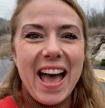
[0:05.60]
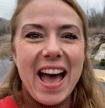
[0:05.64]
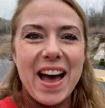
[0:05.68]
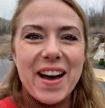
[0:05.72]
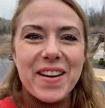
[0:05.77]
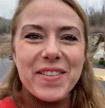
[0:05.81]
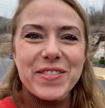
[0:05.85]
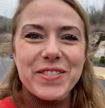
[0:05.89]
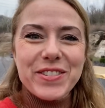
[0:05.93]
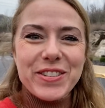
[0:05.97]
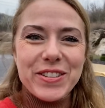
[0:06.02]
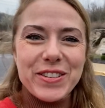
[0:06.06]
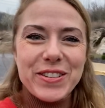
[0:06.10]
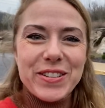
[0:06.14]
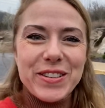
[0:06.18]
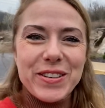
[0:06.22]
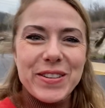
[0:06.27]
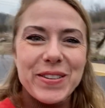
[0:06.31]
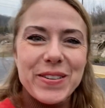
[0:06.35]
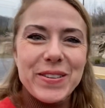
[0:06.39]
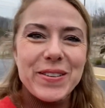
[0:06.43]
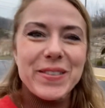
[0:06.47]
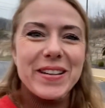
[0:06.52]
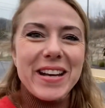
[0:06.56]

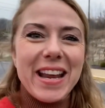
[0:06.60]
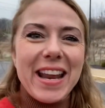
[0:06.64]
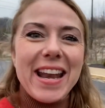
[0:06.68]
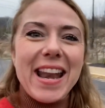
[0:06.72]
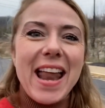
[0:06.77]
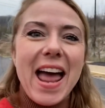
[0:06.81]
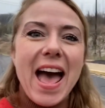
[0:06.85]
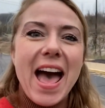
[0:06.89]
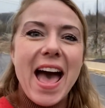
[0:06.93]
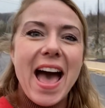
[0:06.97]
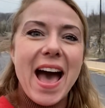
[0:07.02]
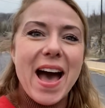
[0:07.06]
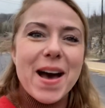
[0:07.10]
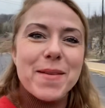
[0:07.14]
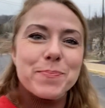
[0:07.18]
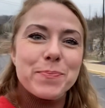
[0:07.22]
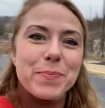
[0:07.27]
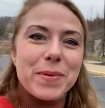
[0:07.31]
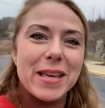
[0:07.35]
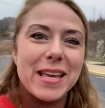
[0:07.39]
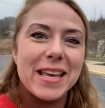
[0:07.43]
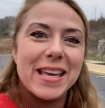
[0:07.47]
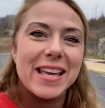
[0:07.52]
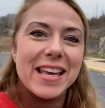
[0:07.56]
afternoon and
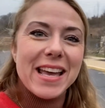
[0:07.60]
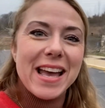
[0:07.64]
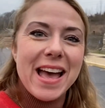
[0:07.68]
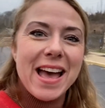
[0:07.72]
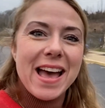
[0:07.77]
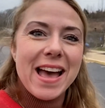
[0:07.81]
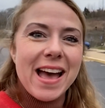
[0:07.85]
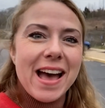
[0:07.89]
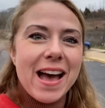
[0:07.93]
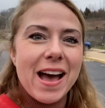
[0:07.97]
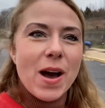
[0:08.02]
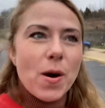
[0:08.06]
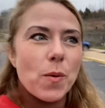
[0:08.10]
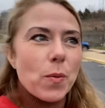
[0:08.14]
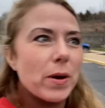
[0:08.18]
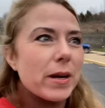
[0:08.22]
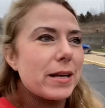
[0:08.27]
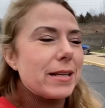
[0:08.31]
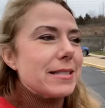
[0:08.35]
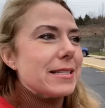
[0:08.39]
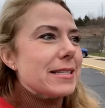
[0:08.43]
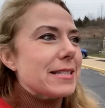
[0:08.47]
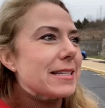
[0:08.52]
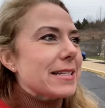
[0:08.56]
happy, what
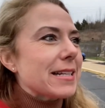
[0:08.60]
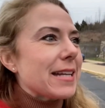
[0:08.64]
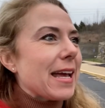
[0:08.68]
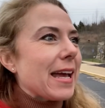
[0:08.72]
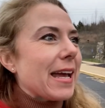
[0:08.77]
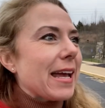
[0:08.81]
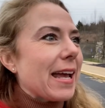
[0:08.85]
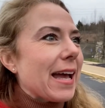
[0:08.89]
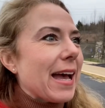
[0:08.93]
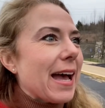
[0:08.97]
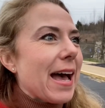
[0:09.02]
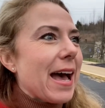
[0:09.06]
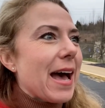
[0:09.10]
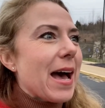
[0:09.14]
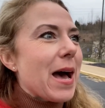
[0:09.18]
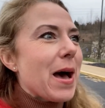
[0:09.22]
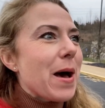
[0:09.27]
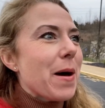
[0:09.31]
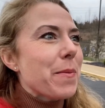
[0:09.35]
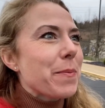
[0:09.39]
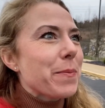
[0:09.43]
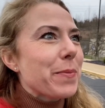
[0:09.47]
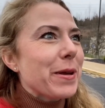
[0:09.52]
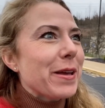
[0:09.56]
is today?
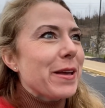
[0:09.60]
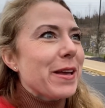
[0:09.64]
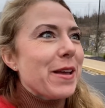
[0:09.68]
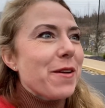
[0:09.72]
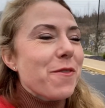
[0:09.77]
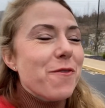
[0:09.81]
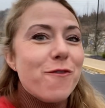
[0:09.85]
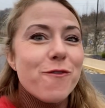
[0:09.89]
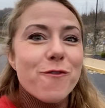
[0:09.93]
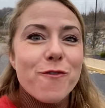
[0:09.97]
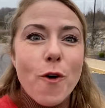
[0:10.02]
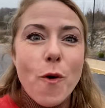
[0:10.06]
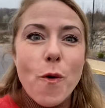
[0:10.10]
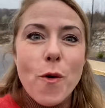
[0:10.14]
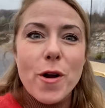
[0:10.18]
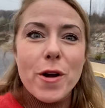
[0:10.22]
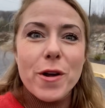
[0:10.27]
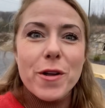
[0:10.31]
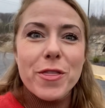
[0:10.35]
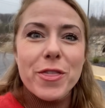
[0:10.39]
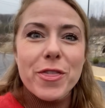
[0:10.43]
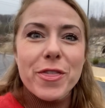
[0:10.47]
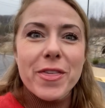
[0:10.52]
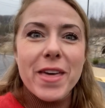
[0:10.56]
Happy
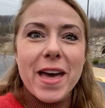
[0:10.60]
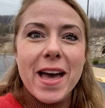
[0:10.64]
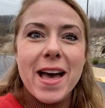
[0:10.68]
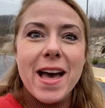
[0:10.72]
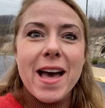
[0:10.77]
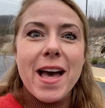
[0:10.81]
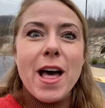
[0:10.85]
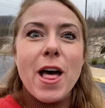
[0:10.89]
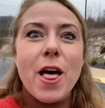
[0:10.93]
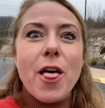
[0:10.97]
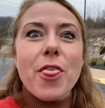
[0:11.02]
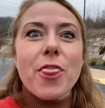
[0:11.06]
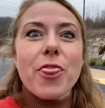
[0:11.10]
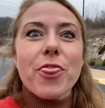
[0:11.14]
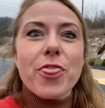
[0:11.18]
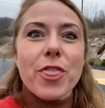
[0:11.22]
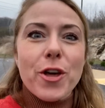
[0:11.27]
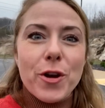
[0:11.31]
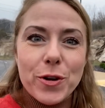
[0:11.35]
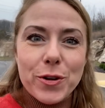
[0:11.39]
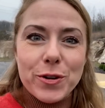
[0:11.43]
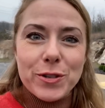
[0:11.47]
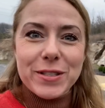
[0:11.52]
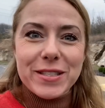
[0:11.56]
fourth
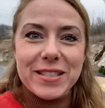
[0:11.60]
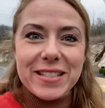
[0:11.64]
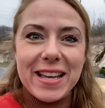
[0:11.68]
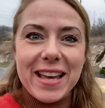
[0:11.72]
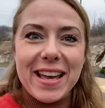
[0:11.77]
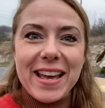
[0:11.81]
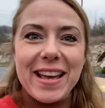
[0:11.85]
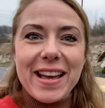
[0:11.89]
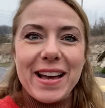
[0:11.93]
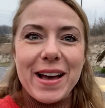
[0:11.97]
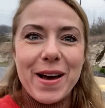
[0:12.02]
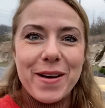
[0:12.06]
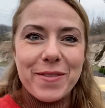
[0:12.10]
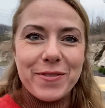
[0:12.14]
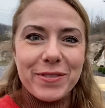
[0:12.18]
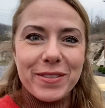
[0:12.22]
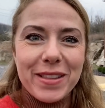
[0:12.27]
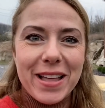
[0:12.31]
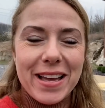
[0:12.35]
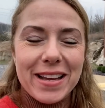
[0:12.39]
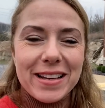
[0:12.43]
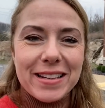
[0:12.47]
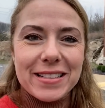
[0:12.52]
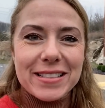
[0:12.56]
Thursday of
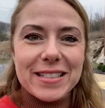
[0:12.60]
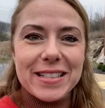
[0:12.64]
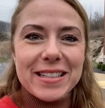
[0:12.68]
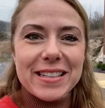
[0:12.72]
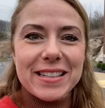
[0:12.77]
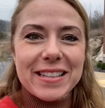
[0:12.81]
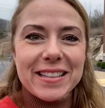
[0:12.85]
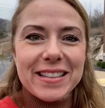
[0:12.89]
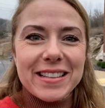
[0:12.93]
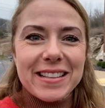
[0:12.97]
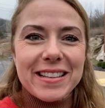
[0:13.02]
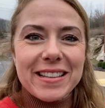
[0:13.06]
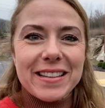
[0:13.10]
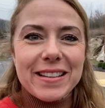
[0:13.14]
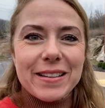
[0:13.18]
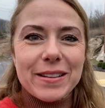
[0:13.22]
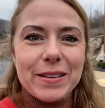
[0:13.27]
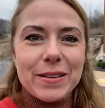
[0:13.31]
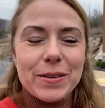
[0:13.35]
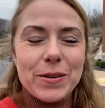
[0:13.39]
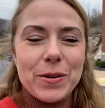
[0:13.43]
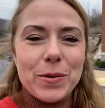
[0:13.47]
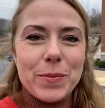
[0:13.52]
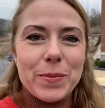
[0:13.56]
Lent.
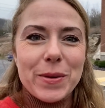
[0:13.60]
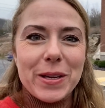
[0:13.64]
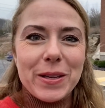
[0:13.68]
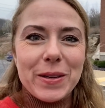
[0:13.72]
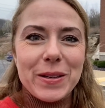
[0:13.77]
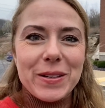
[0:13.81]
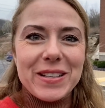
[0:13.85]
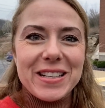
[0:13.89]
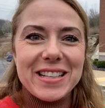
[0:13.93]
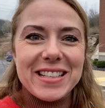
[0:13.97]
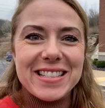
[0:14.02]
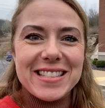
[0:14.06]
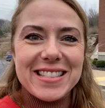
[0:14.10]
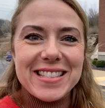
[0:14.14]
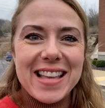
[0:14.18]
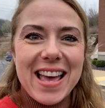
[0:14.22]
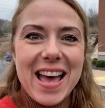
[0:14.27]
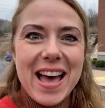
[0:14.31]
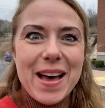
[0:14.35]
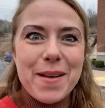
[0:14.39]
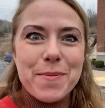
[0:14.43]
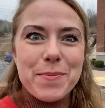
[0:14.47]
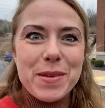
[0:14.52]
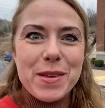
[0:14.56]
Oh my goodness,
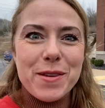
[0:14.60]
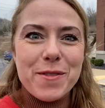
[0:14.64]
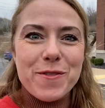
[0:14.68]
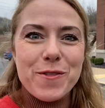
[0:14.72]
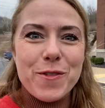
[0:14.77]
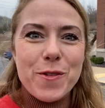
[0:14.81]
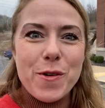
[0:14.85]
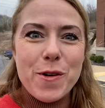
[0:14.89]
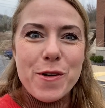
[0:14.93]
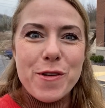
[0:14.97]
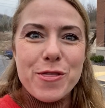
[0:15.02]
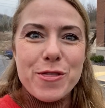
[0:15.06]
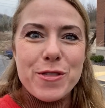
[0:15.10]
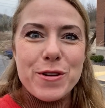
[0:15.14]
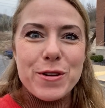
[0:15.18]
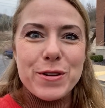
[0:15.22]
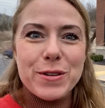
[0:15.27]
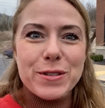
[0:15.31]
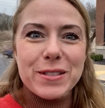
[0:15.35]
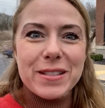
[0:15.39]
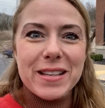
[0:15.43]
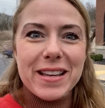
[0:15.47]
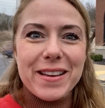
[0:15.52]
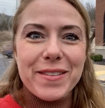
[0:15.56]
happy fourth
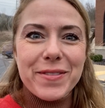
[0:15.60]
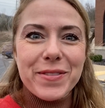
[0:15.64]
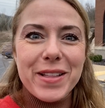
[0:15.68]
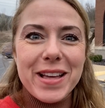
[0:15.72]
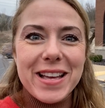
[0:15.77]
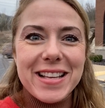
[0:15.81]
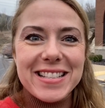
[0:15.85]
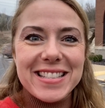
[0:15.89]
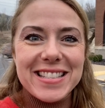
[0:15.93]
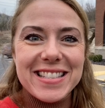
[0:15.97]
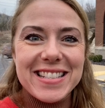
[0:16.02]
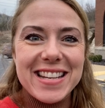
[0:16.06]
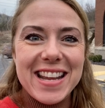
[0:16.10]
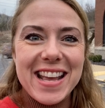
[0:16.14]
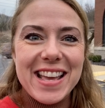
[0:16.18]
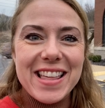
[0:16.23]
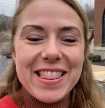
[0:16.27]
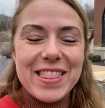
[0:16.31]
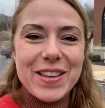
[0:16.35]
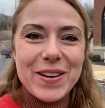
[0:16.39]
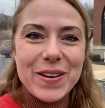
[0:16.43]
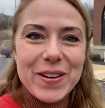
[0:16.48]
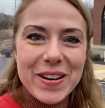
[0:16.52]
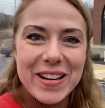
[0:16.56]
Thursday of Lent. It's day
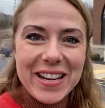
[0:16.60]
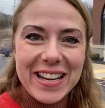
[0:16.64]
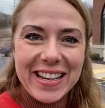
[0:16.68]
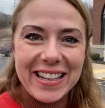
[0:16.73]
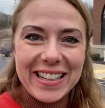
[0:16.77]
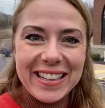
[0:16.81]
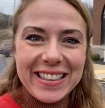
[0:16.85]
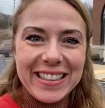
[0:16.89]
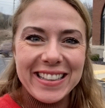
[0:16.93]
30.